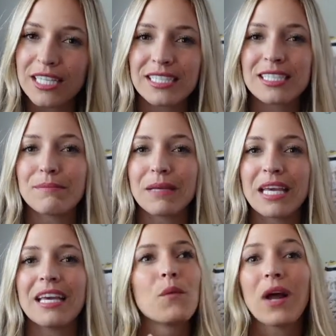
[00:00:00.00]
listen to
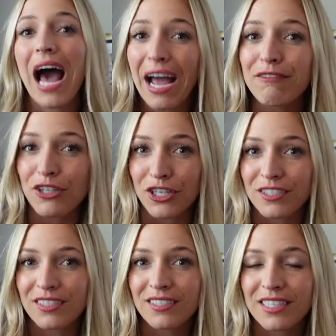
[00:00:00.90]
me, what I've
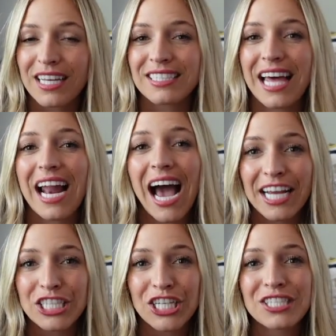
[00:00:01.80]
learned is that
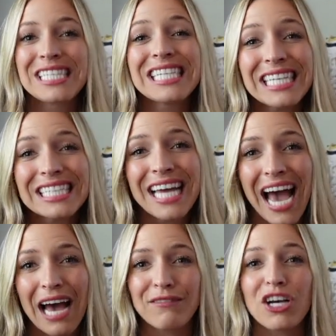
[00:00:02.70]
high chairs need to
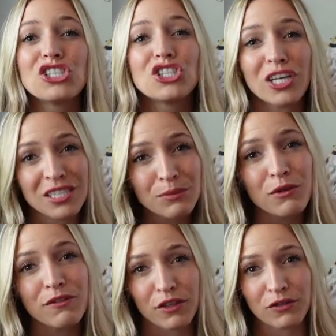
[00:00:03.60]
have
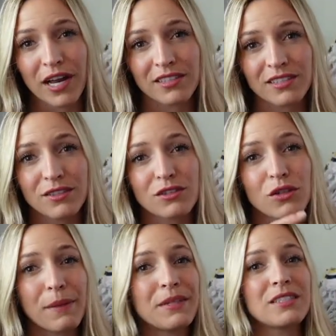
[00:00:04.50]
adjustable footrests. So
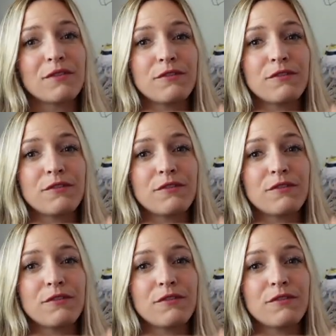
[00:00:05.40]
that means the